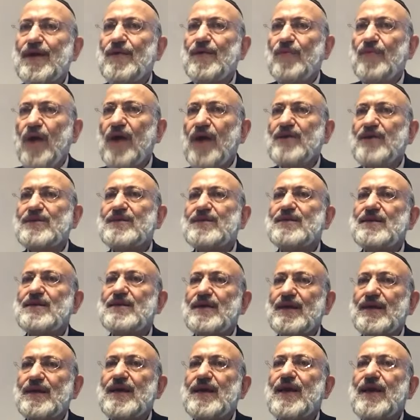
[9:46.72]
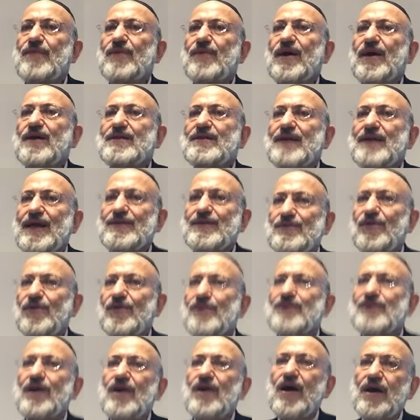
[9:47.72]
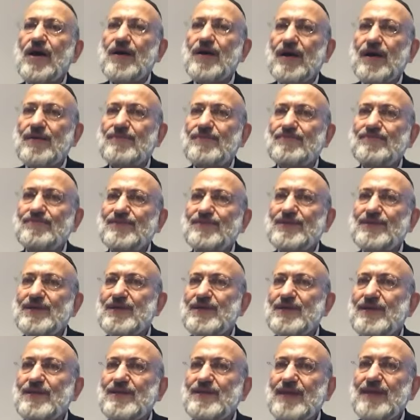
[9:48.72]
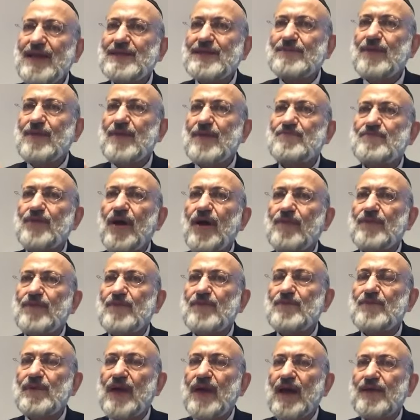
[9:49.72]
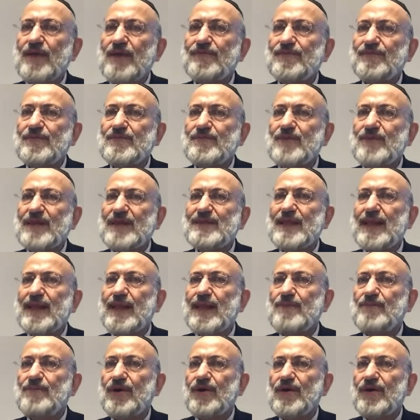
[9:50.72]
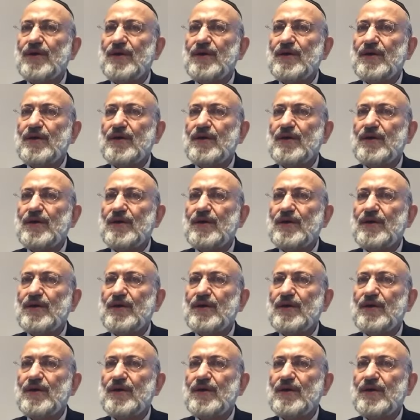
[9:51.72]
Once he went and told the Chacham, see, that's my problem in life, my dilemma.